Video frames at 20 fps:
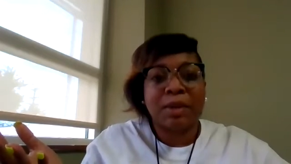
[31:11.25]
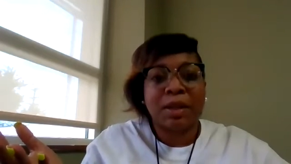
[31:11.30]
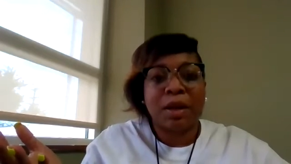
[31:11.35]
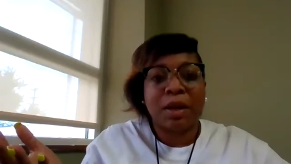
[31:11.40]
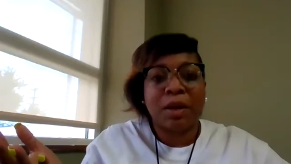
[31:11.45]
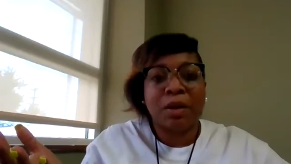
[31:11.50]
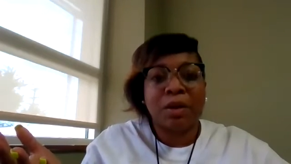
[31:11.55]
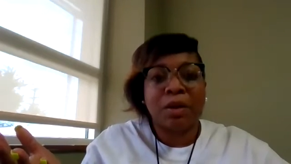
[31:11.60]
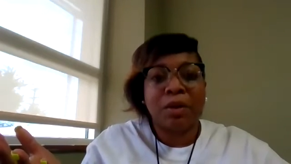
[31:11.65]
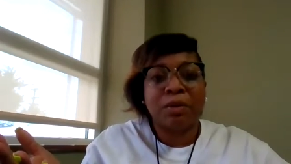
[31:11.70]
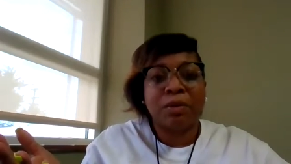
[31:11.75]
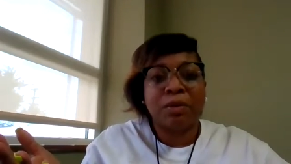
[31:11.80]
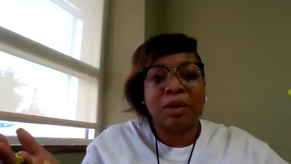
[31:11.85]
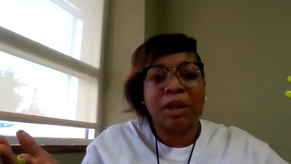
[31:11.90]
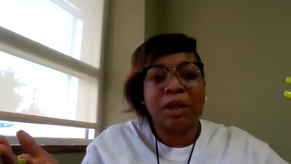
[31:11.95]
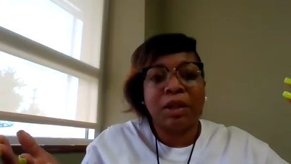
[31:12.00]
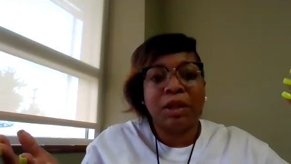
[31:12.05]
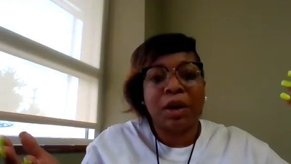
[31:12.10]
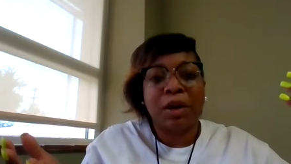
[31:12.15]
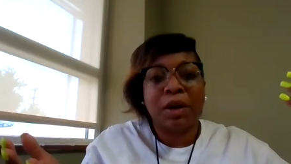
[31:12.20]
So,
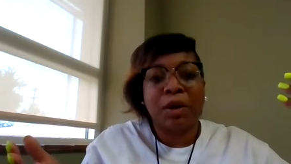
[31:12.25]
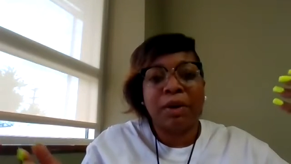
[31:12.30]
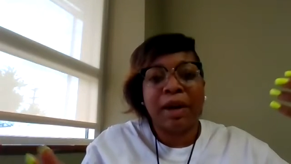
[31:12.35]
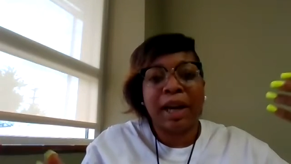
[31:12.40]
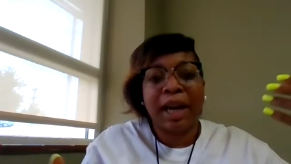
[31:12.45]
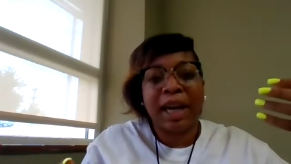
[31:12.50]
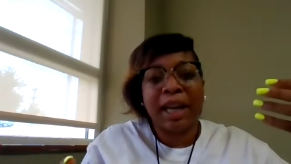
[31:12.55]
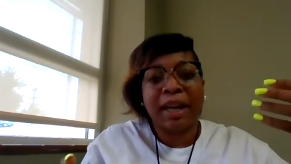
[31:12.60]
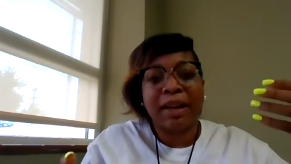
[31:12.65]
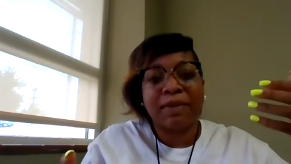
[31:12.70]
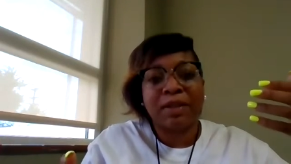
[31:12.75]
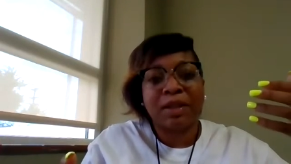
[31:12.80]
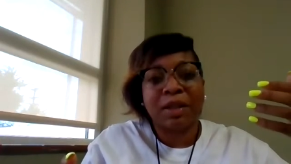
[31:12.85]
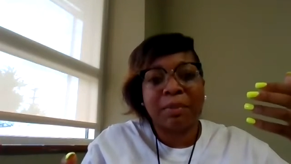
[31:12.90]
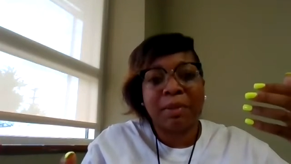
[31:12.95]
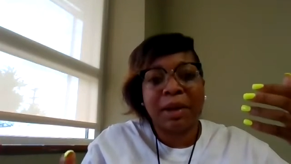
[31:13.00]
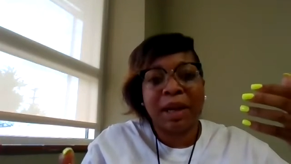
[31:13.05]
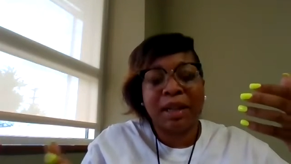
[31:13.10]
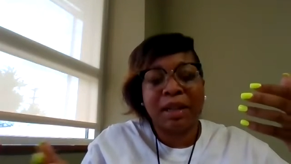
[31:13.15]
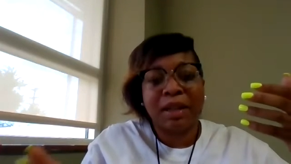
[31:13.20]
hey, if
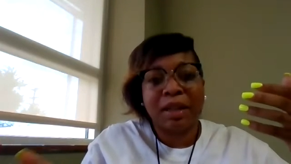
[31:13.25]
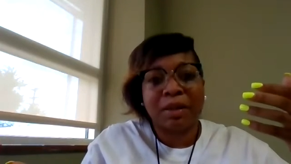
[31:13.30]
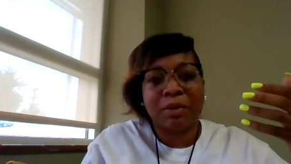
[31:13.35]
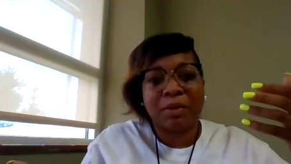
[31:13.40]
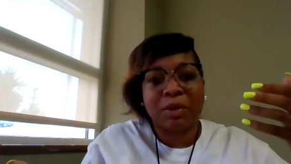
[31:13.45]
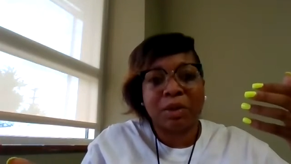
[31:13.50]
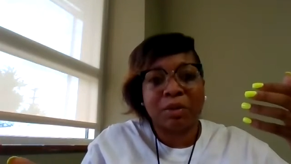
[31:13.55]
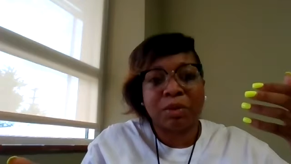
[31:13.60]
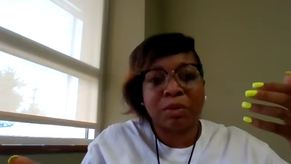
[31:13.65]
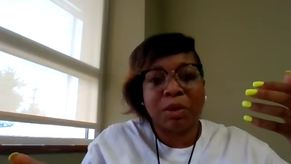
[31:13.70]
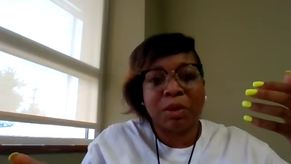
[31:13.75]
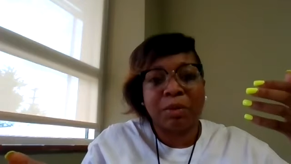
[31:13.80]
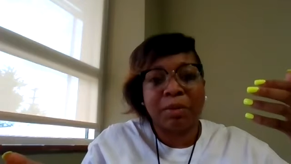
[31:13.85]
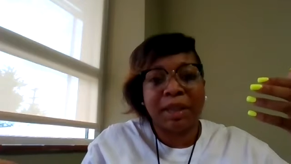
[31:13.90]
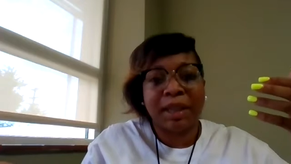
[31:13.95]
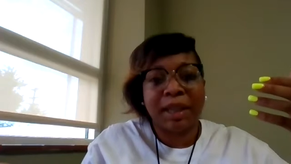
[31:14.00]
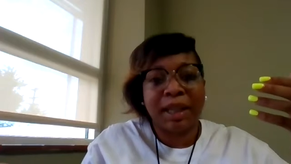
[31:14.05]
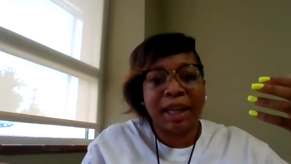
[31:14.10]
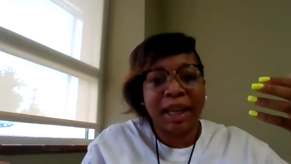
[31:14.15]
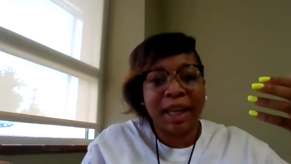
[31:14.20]
somebody comes to
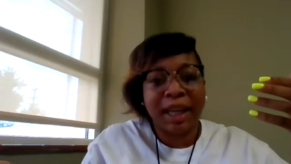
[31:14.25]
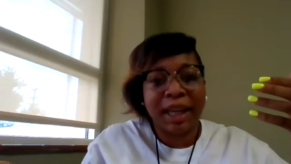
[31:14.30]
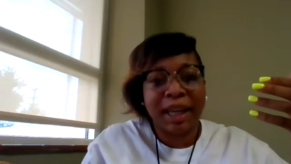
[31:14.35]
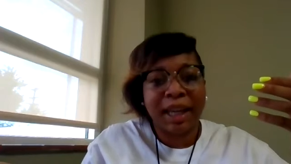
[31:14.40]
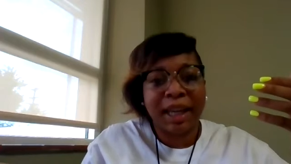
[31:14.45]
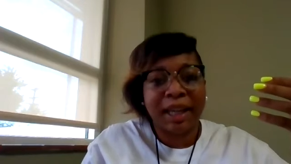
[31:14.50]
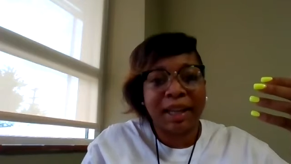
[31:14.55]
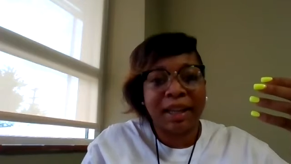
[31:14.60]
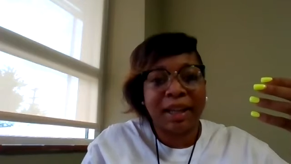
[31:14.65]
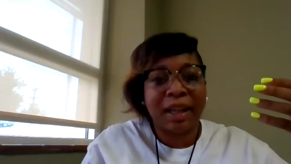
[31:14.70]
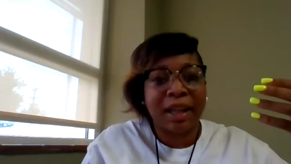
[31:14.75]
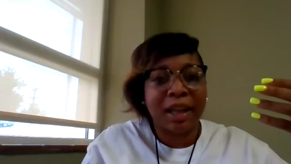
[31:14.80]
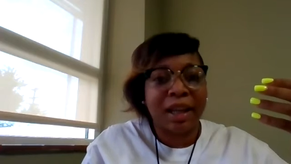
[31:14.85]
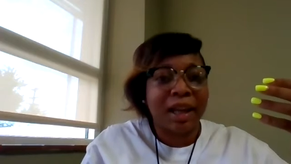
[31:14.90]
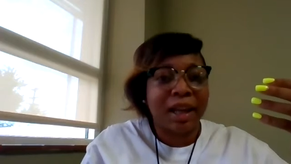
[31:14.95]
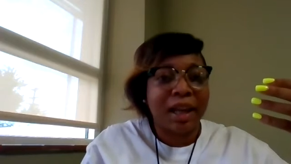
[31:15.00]
room in the end